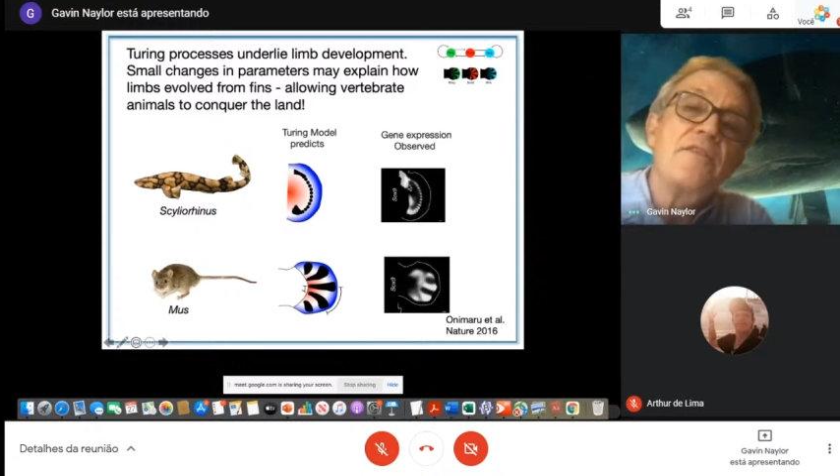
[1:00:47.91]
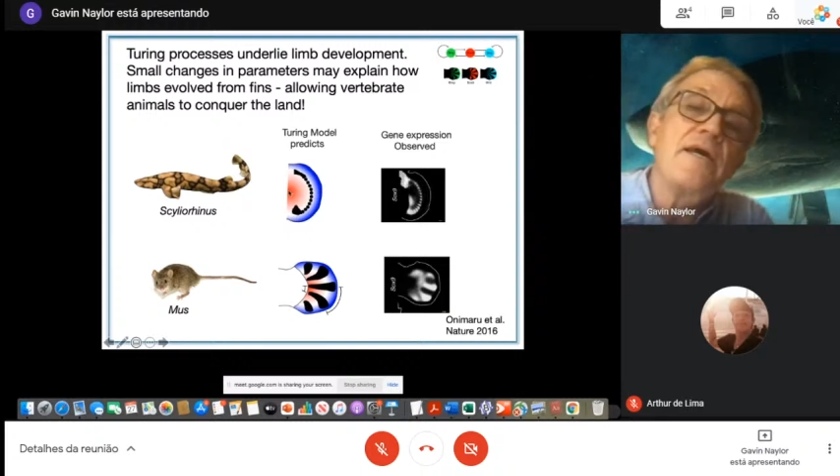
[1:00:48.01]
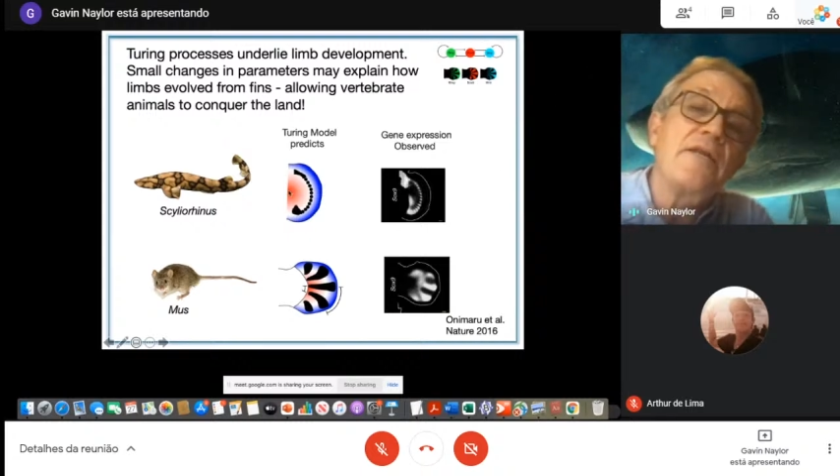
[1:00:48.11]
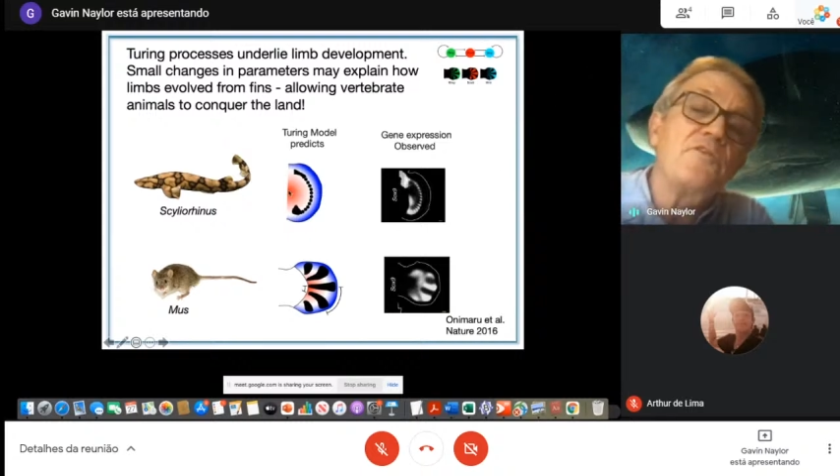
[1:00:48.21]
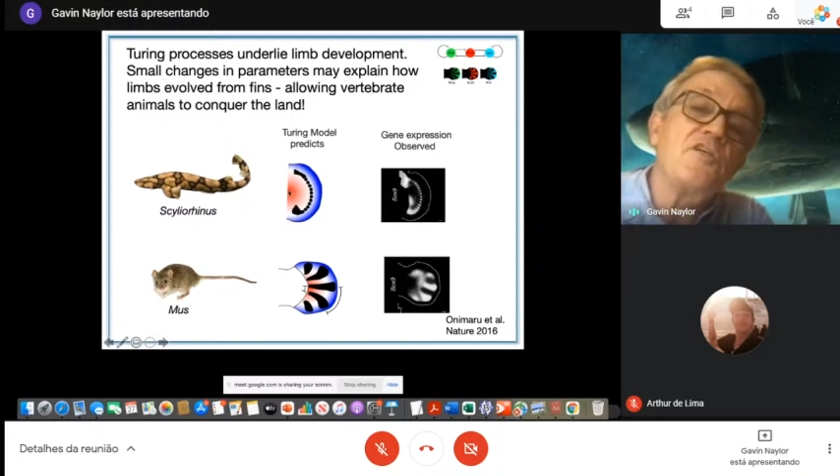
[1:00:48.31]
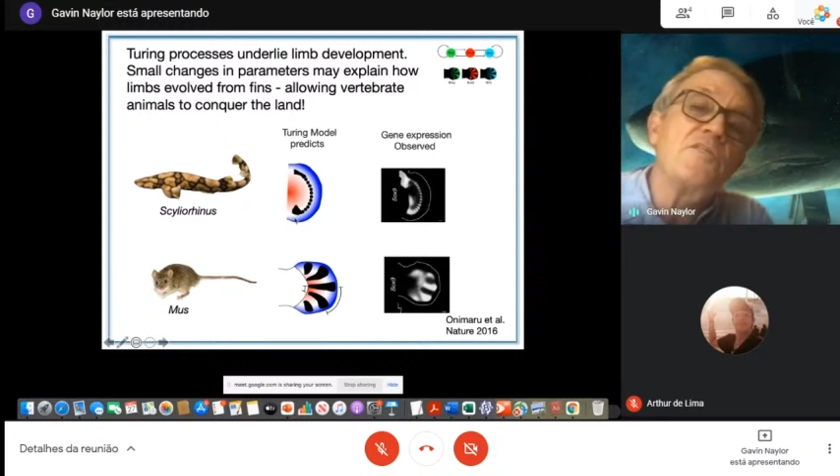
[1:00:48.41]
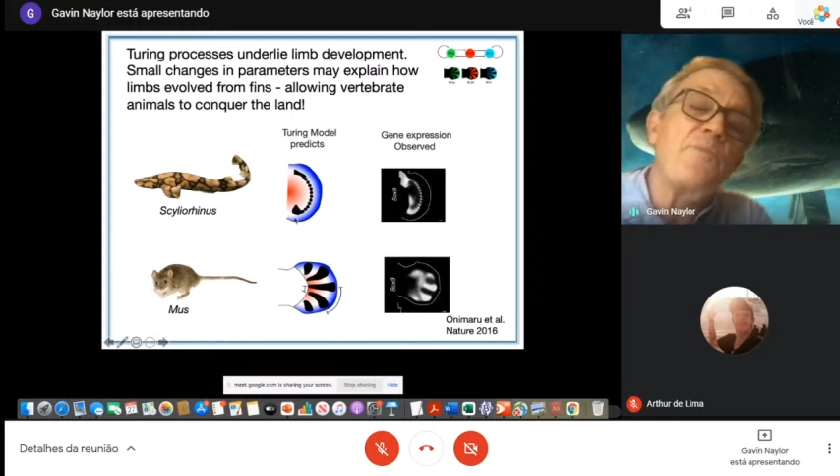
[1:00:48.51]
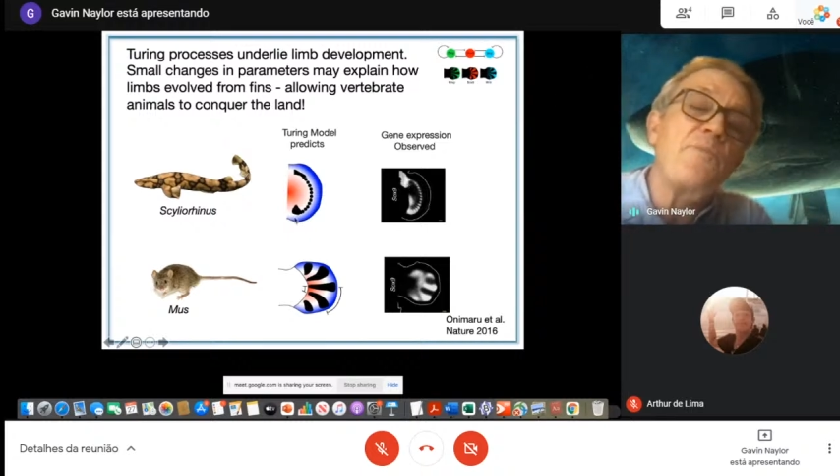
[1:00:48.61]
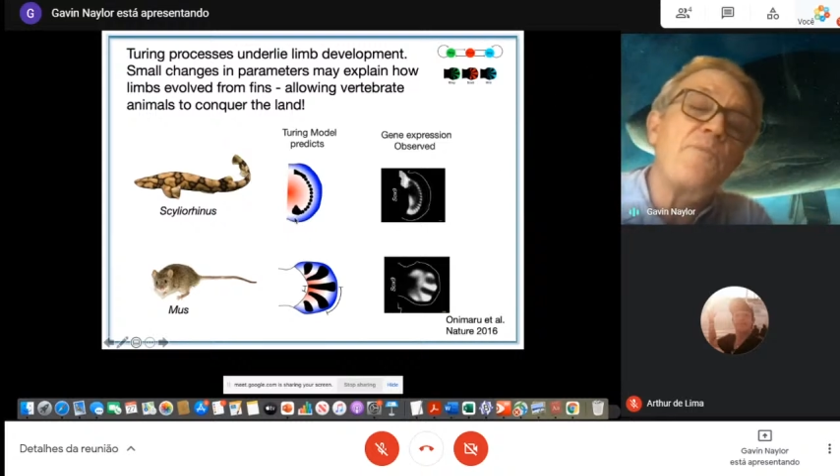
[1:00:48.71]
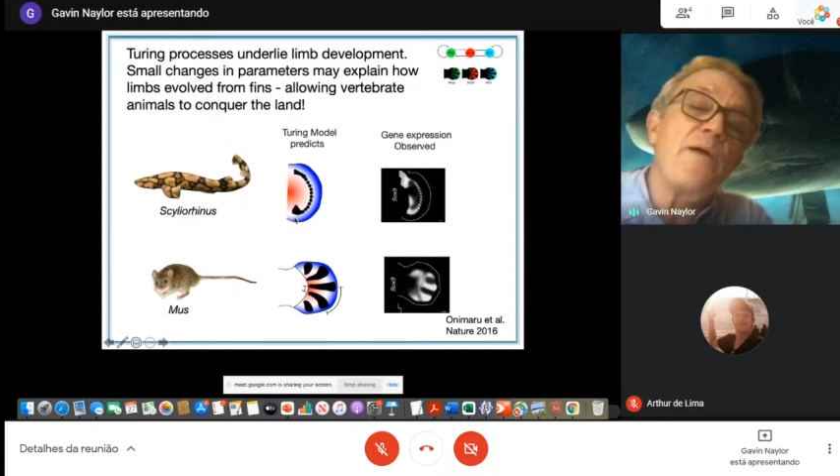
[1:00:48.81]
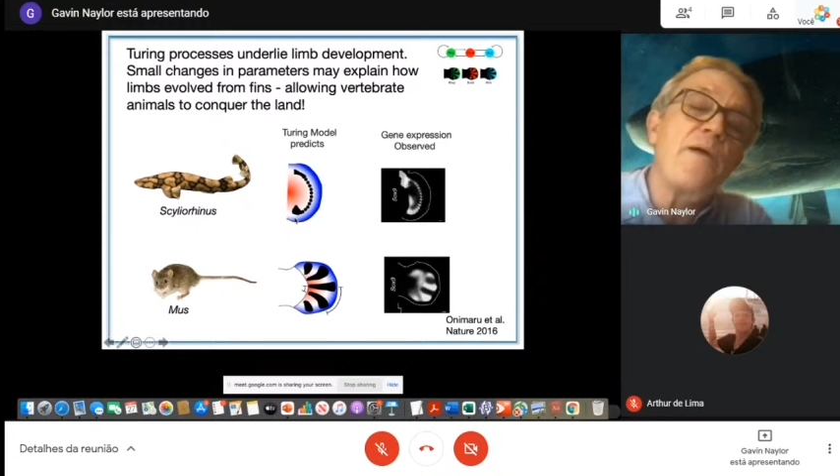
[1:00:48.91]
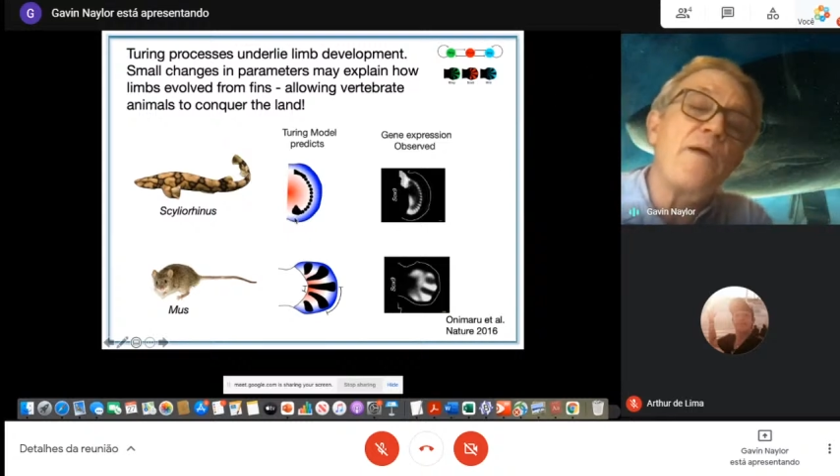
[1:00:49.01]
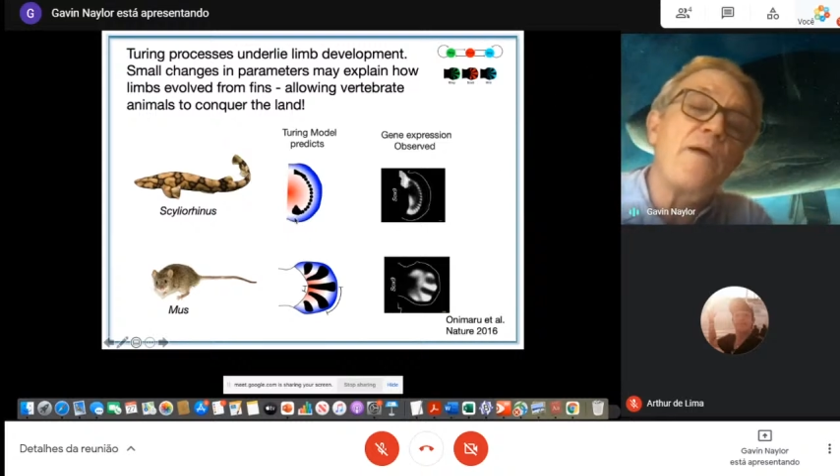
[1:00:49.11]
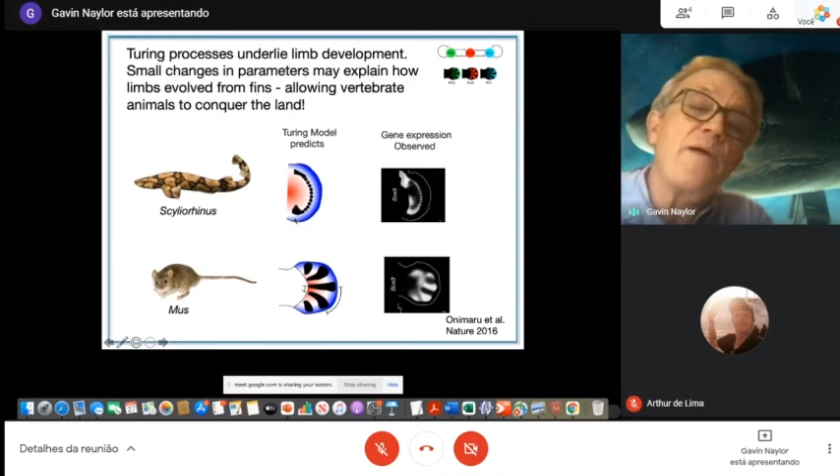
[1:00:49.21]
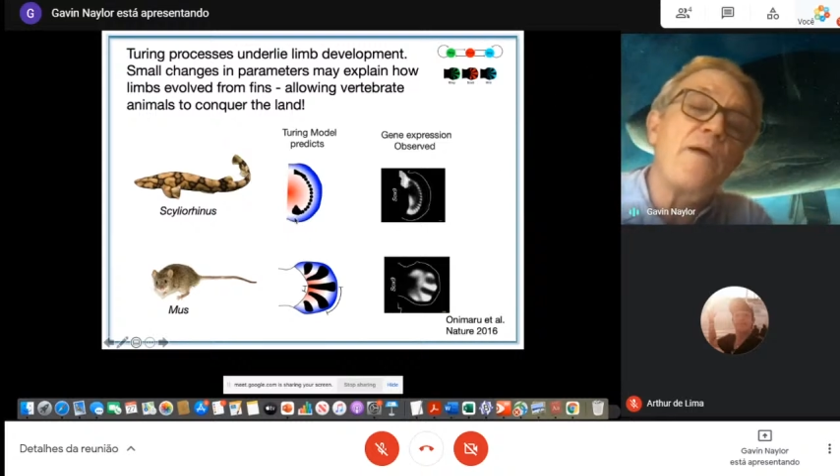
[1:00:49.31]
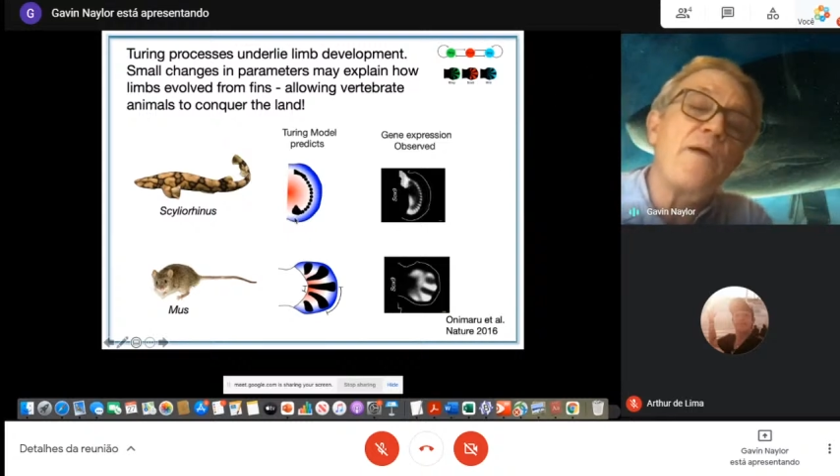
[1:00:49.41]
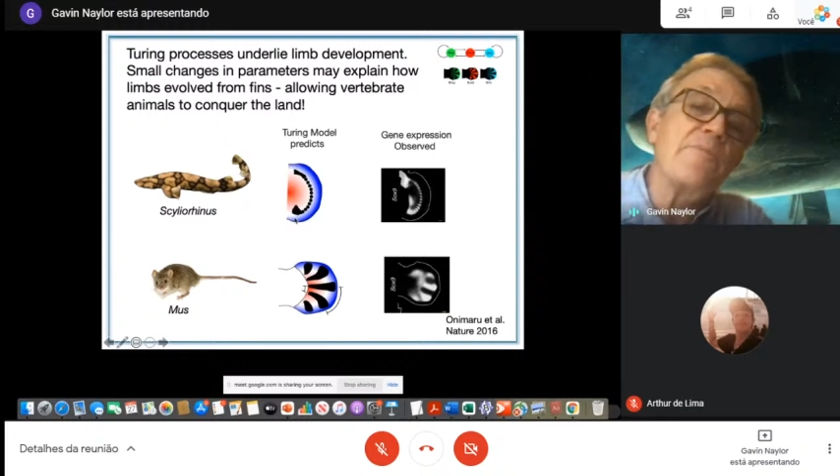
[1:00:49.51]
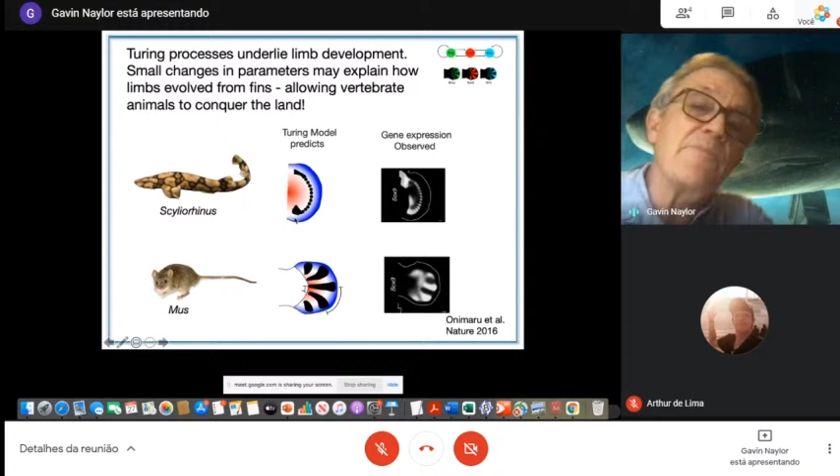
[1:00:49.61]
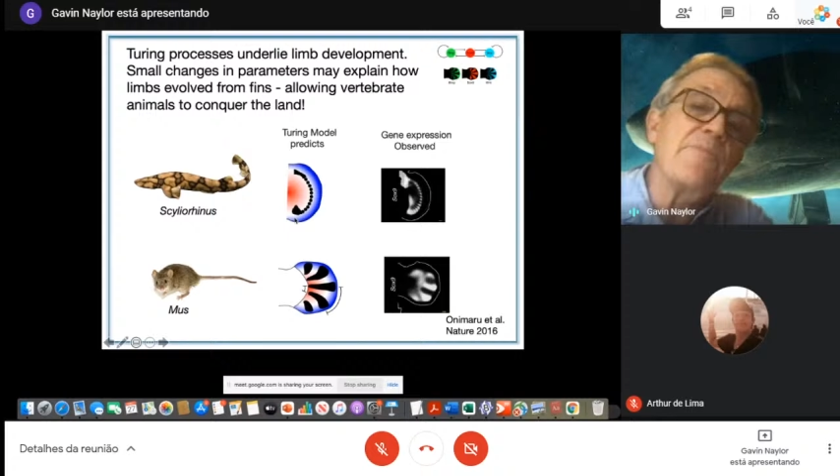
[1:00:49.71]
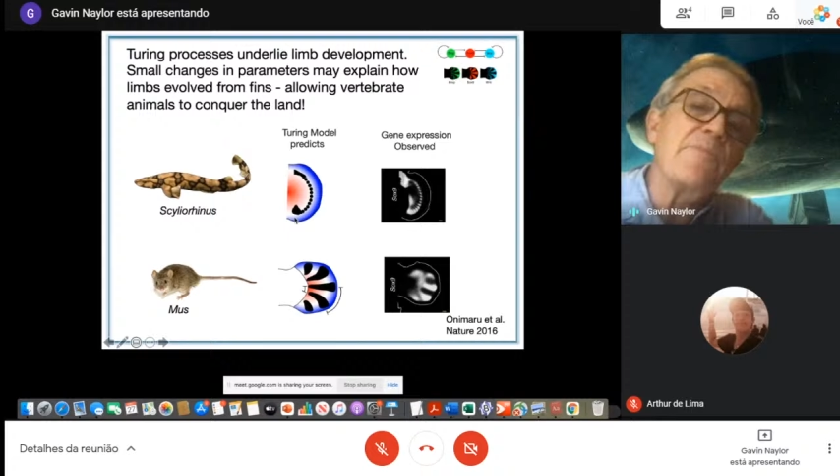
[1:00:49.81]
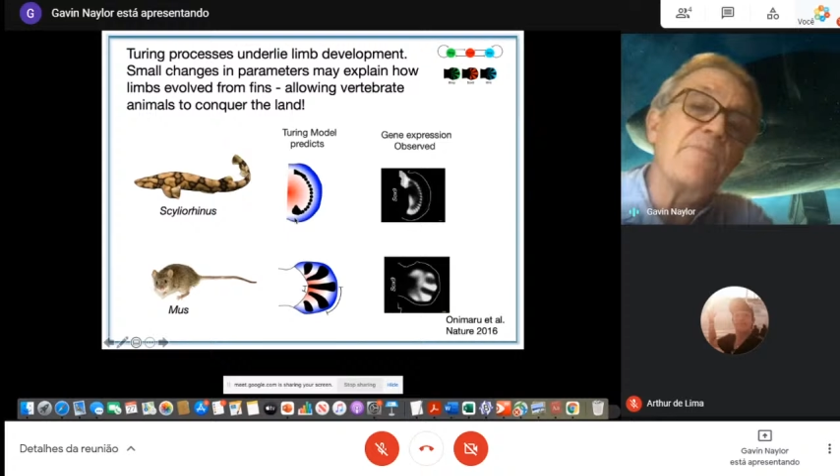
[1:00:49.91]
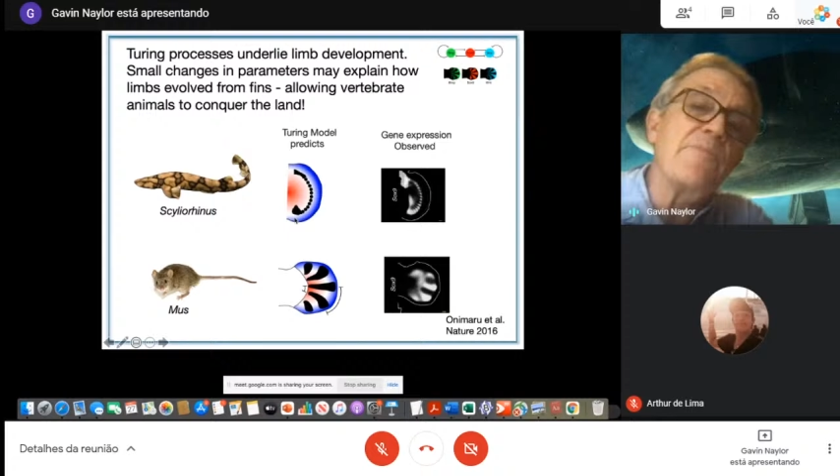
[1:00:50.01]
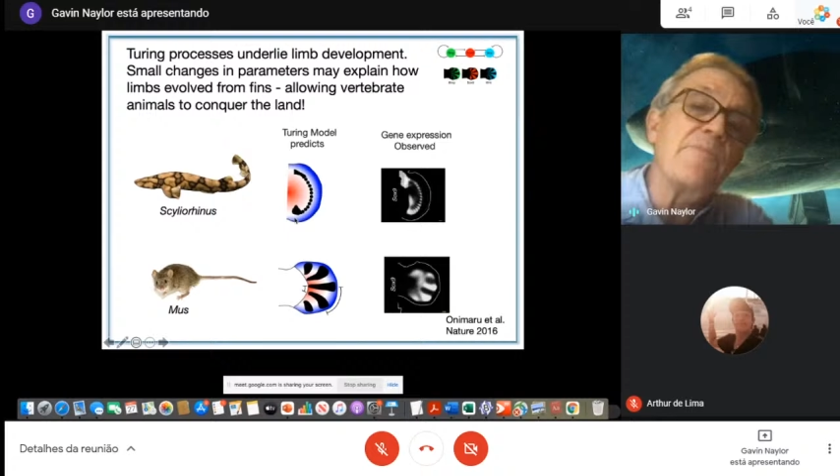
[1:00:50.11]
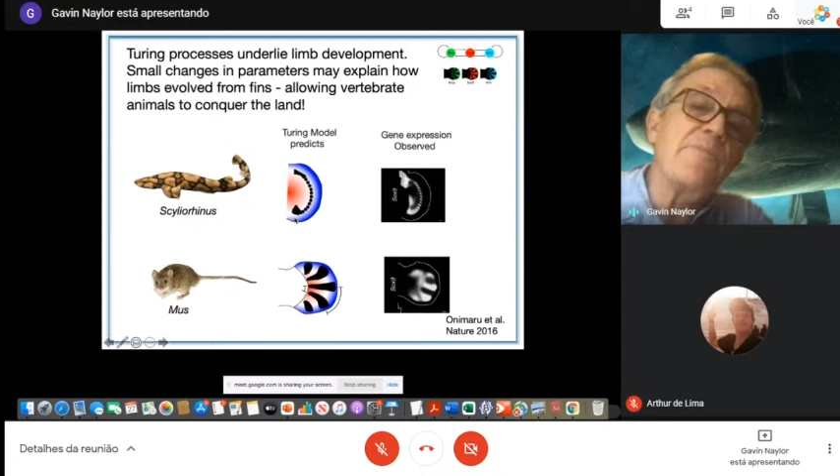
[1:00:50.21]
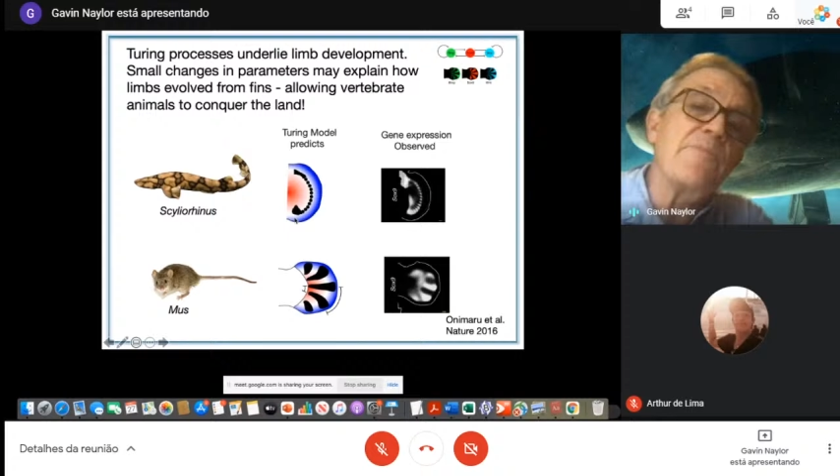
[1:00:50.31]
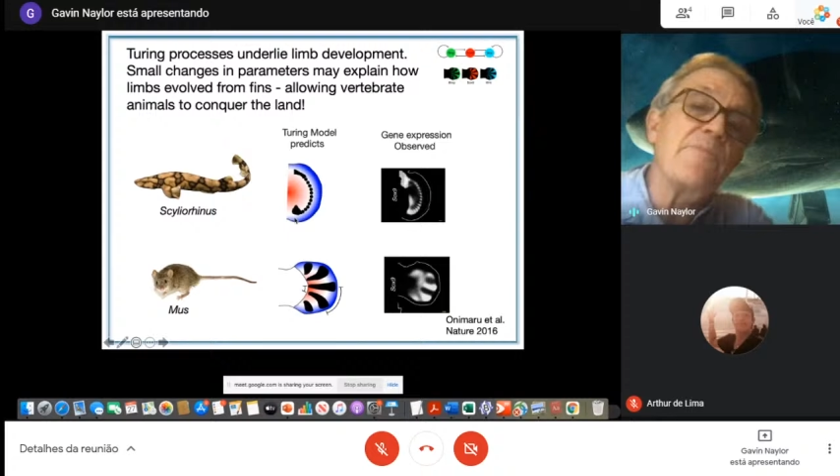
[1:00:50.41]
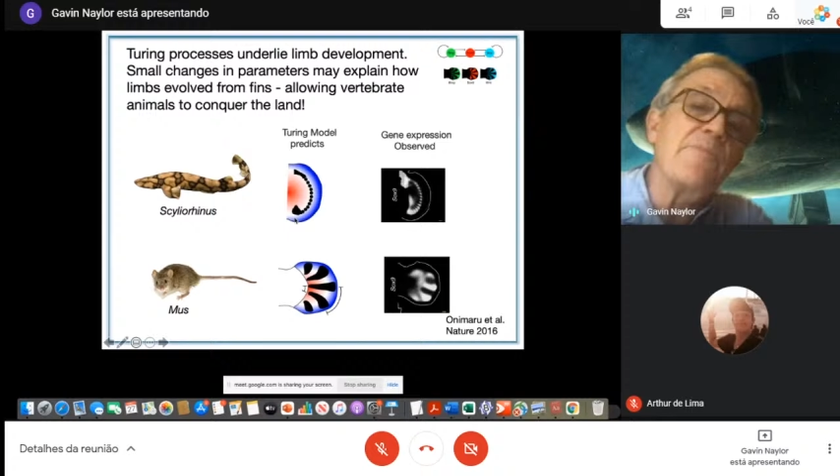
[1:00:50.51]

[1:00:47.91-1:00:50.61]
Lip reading: that just by changing some of the parameter values,